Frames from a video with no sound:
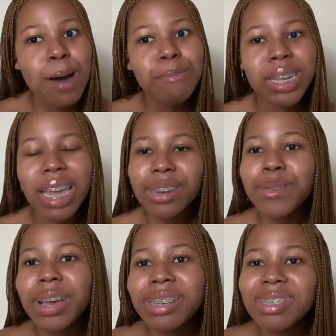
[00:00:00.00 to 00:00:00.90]
But
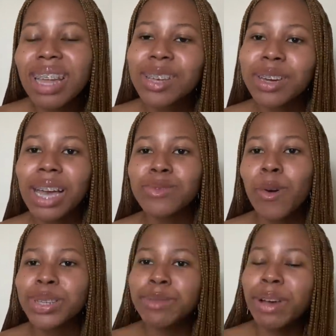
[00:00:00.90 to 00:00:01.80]
anyways, thank you guys for
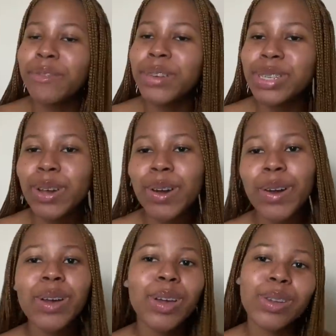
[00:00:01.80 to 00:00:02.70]
watching my
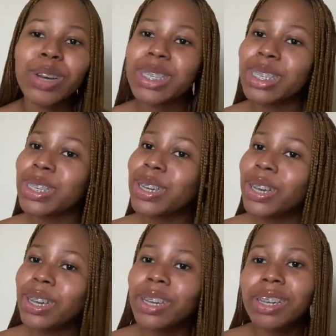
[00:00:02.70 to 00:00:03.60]
video. You know what to do,
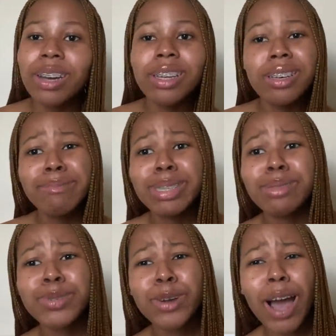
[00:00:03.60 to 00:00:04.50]
you know, you must
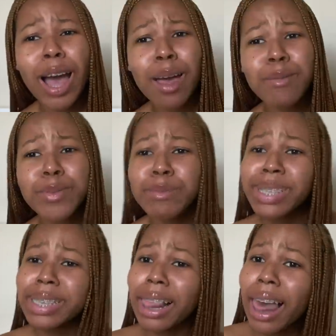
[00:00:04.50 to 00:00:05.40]
subscribe, you
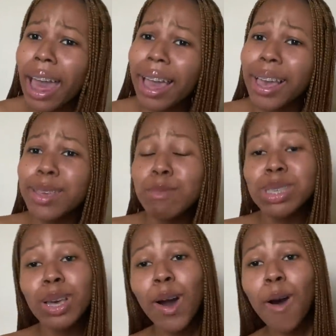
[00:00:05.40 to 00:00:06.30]
must like, you
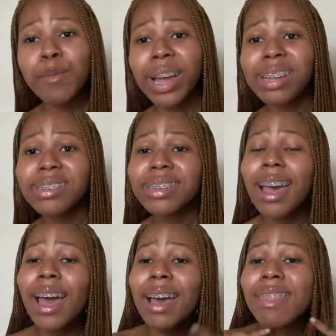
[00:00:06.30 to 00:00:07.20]
must comment.
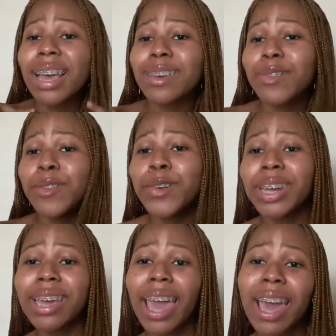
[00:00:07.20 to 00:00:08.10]
Thank you for
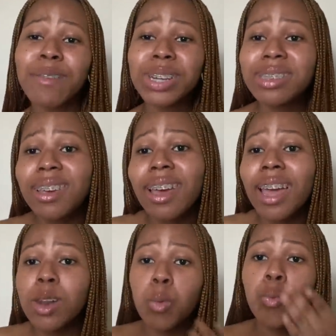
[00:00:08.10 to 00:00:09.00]
40k once
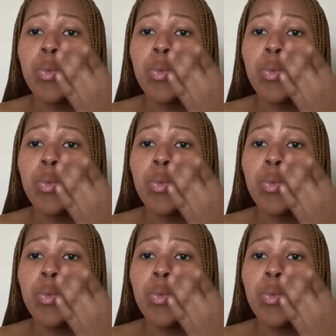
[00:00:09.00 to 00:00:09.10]
again.